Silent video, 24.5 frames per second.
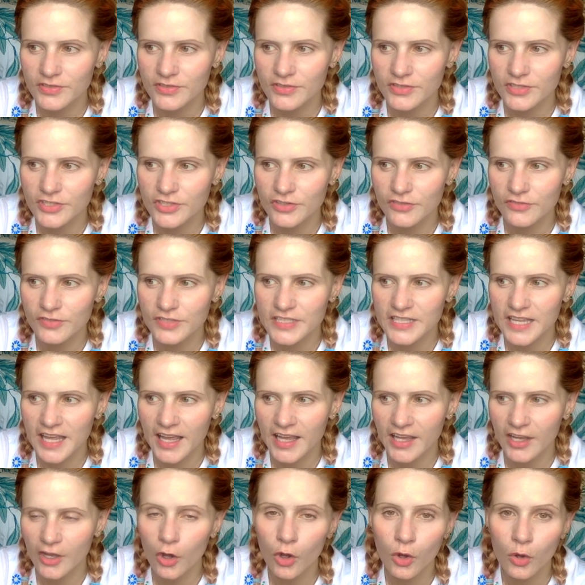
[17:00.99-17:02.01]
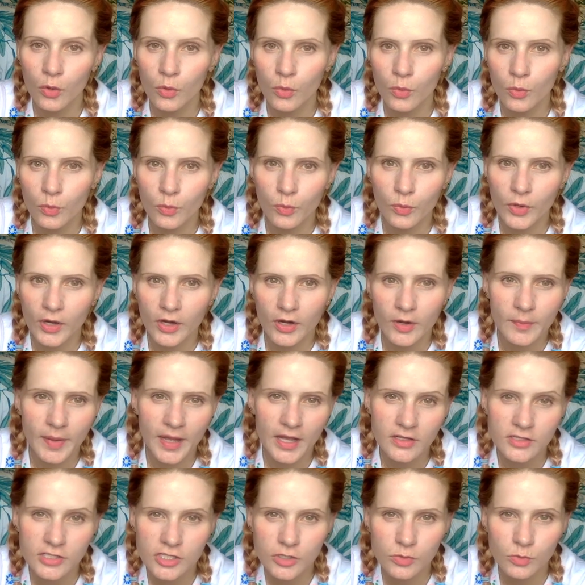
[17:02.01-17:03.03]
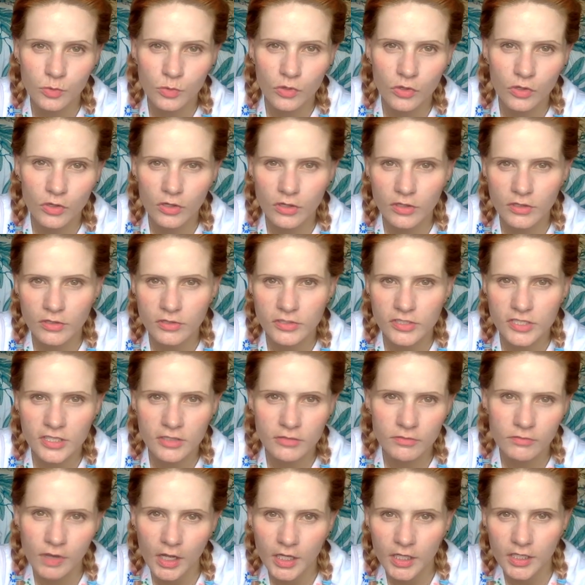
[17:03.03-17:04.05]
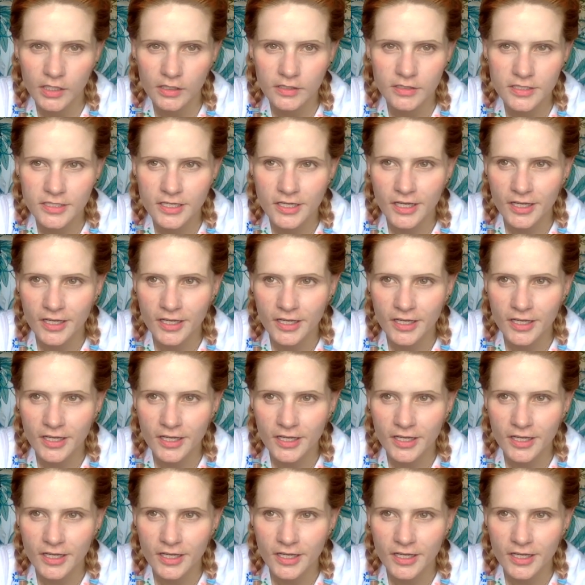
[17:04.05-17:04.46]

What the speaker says: sort of say, oh, we're about to walk onto the rugged